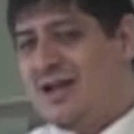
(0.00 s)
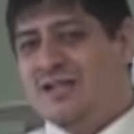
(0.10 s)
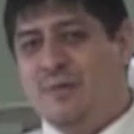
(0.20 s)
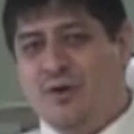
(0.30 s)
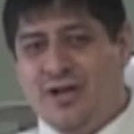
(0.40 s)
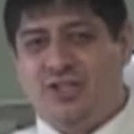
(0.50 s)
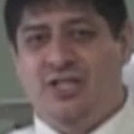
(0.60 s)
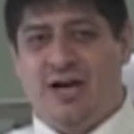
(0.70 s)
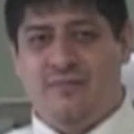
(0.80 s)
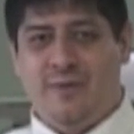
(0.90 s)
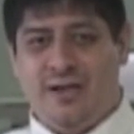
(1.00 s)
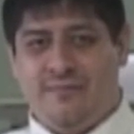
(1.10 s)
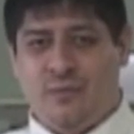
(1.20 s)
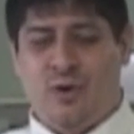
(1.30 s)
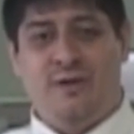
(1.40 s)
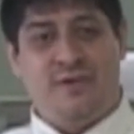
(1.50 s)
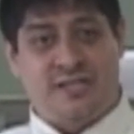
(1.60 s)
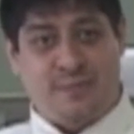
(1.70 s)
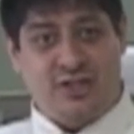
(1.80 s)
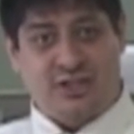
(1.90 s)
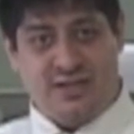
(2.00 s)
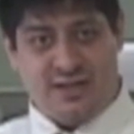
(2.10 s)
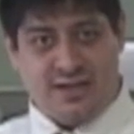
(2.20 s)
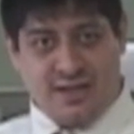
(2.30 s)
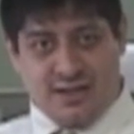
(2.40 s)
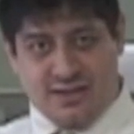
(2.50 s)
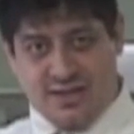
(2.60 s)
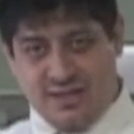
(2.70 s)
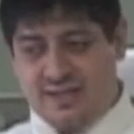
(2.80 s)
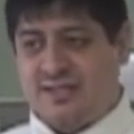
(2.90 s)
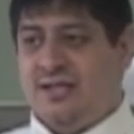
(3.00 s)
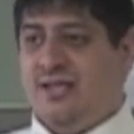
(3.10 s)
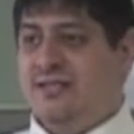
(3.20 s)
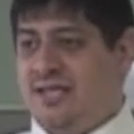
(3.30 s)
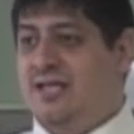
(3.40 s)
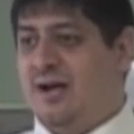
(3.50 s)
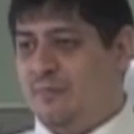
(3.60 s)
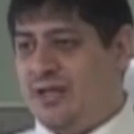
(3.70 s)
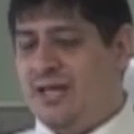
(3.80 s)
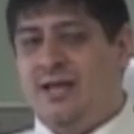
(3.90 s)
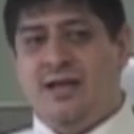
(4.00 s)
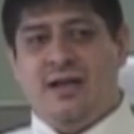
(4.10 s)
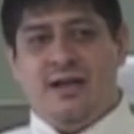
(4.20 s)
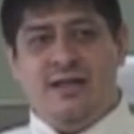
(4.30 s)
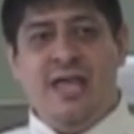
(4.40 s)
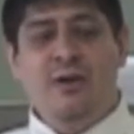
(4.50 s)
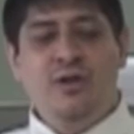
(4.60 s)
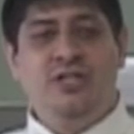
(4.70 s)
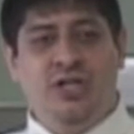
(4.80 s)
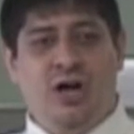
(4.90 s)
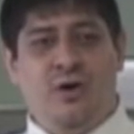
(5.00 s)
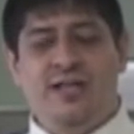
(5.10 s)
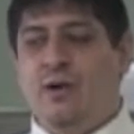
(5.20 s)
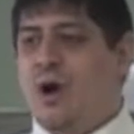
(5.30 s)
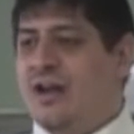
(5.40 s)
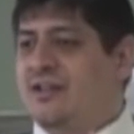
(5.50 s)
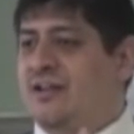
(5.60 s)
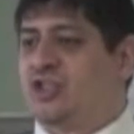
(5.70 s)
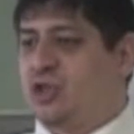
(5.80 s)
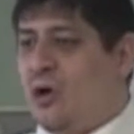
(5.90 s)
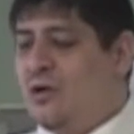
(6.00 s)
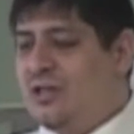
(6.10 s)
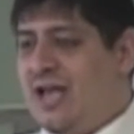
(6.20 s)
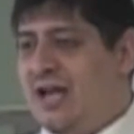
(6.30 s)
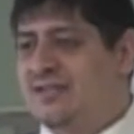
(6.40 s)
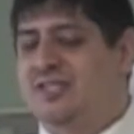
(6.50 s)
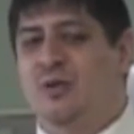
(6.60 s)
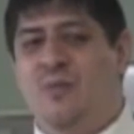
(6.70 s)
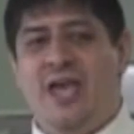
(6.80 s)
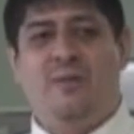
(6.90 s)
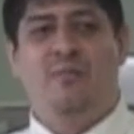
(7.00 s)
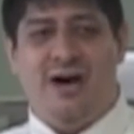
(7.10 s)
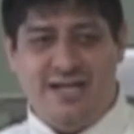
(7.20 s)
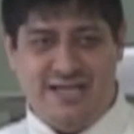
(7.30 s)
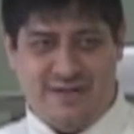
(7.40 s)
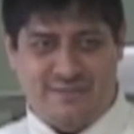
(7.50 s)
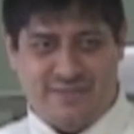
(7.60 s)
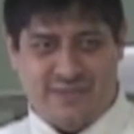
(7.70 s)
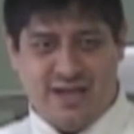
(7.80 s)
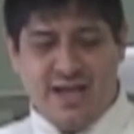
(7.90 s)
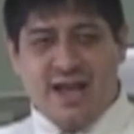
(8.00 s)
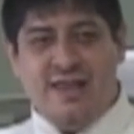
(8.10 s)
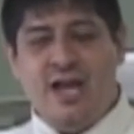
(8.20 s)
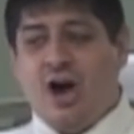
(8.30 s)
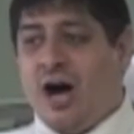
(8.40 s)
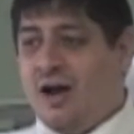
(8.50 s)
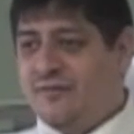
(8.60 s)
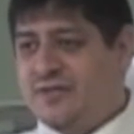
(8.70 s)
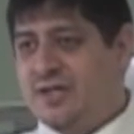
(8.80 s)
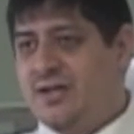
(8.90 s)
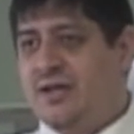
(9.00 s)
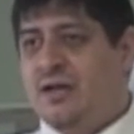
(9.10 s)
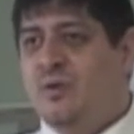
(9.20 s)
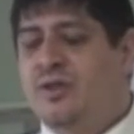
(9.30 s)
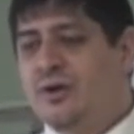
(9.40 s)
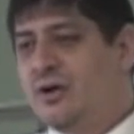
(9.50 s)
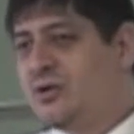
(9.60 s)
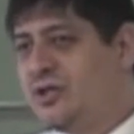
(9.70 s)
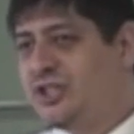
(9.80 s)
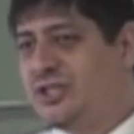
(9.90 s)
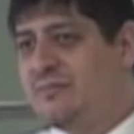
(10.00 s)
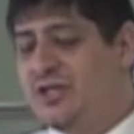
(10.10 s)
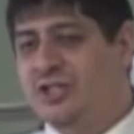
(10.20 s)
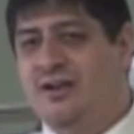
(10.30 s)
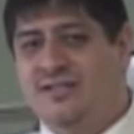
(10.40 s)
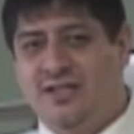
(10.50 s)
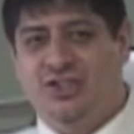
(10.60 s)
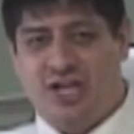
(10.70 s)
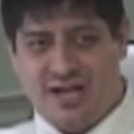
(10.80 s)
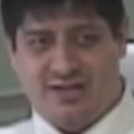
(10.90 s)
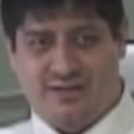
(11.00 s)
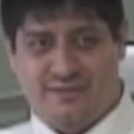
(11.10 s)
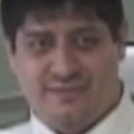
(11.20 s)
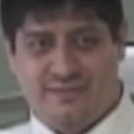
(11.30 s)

The British government, well, especially the, the East Indian Tea Company, they would go and they wanted control lands to make money. They often would throw Christian missionaries in jail